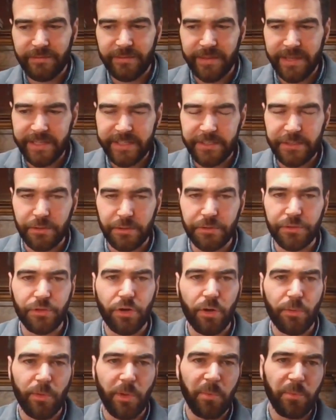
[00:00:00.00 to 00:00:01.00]
like your
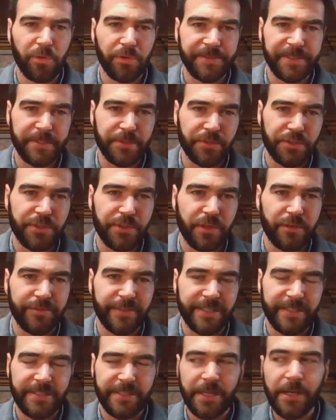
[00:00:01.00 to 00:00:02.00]
normal product or
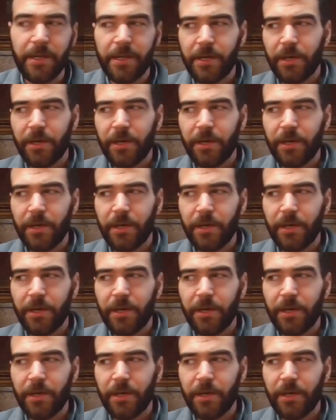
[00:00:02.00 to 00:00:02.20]
service.